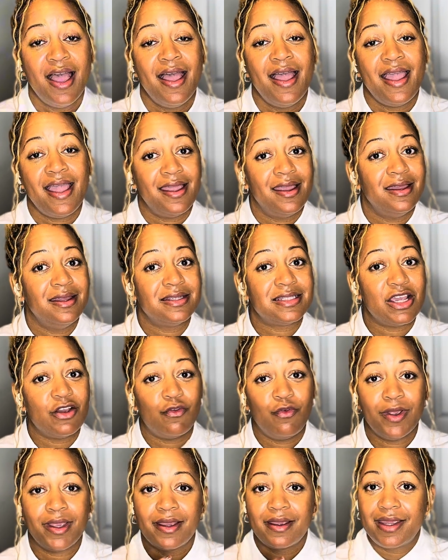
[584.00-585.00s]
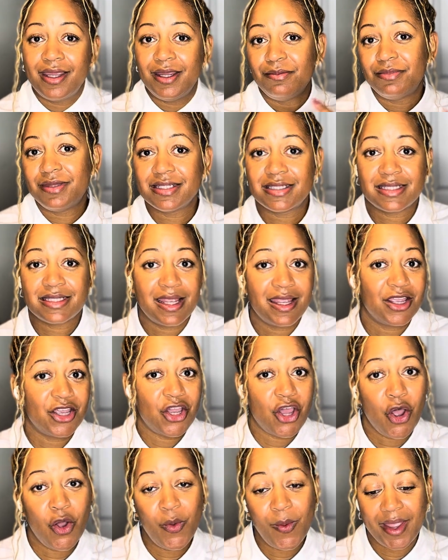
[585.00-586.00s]
And if we can keep this thing
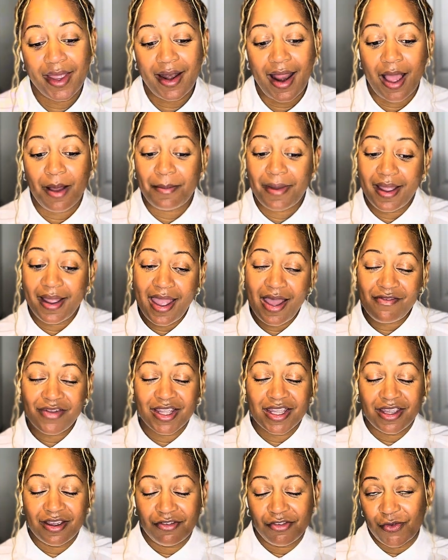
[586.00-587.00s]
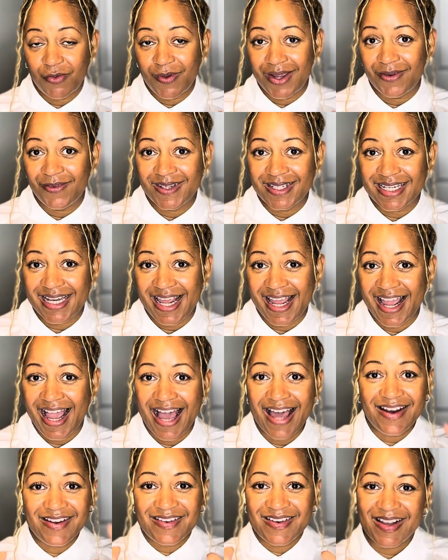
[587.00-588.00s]
going, I might have a giveaway one day. I
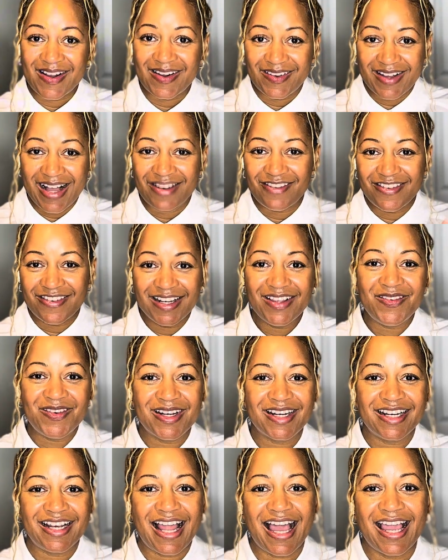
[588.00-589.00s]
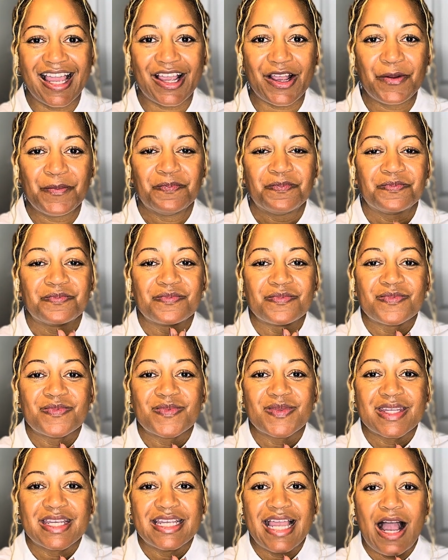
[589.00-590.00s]
don't know. I really want to
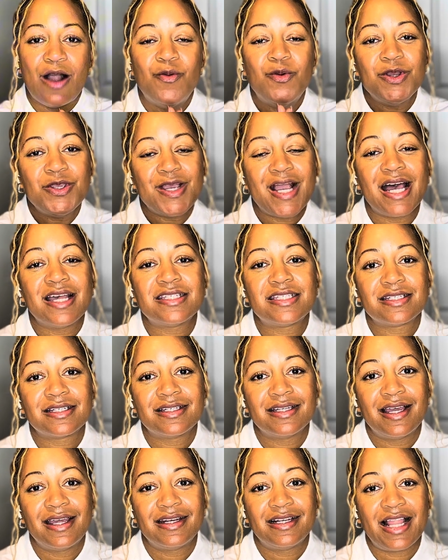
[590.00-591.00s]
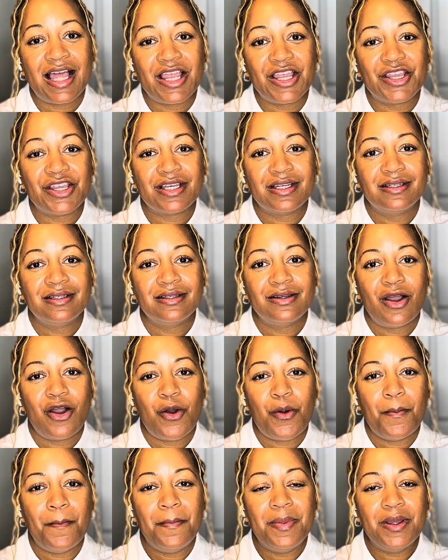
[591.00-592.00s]
I want you guys to kind of
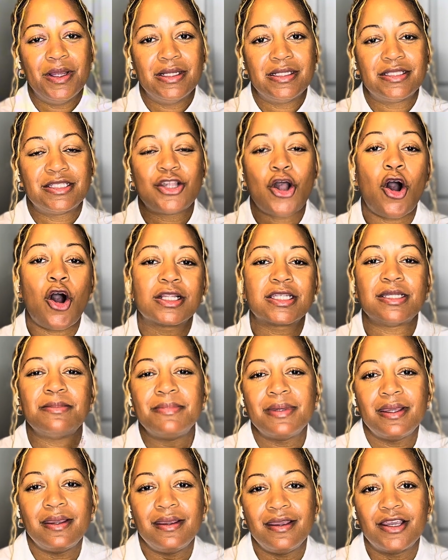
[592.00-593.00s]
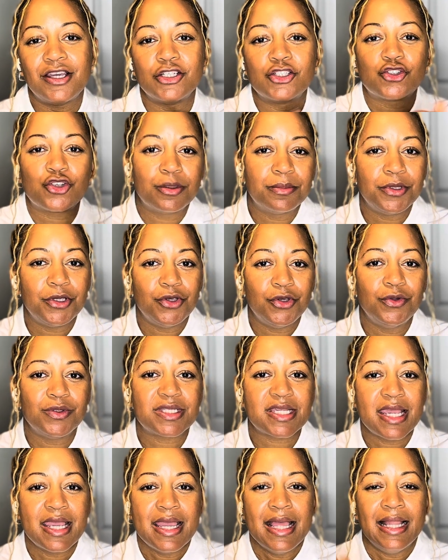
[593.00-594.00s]
talk to me, contribute.
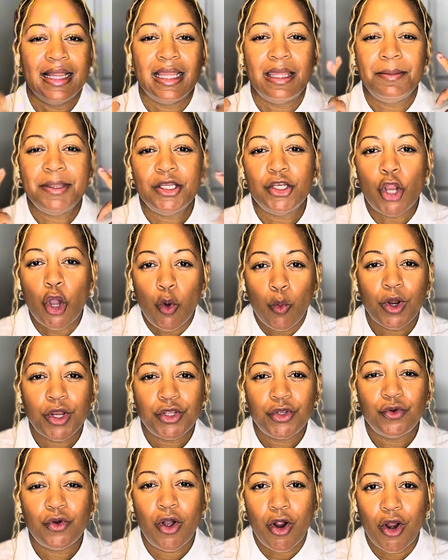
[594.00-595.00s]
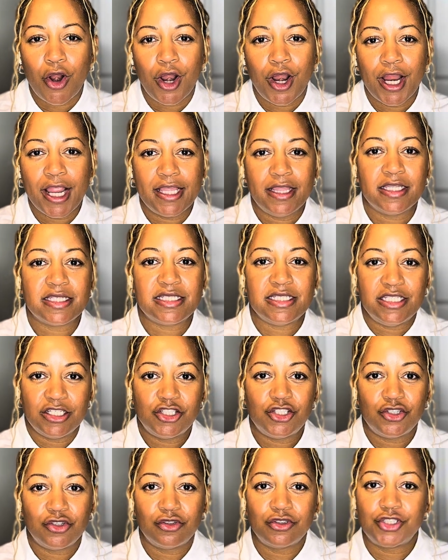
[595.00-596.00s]
Let me know where you are in this
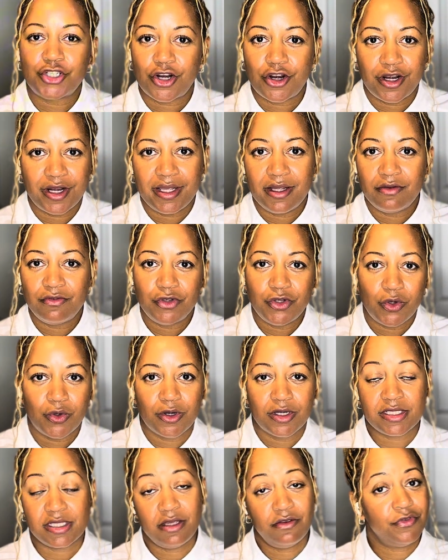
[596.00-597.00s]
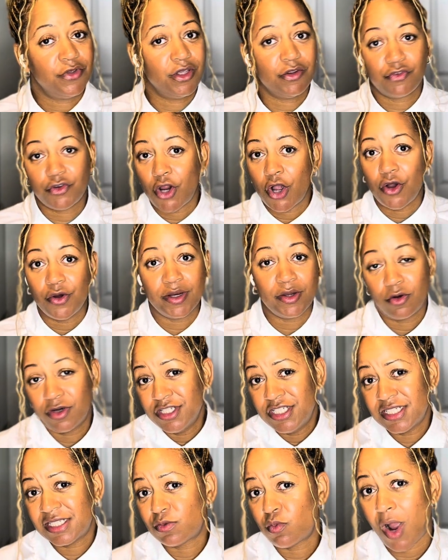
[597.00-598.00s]
digital journey of yours. If you're on it, or you're
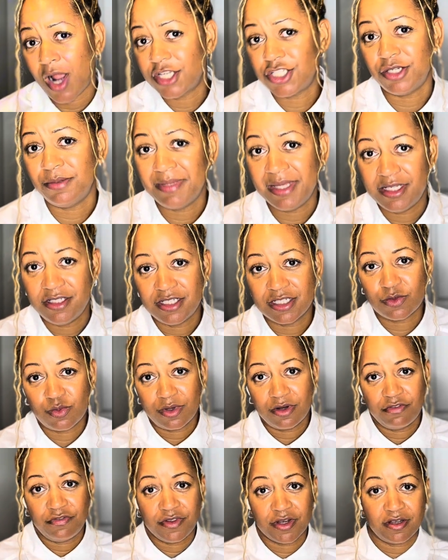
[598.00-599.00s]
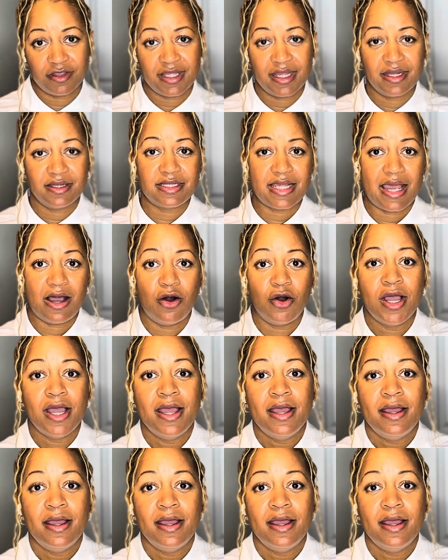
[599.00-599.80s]
just watching me, you just want to figure things out.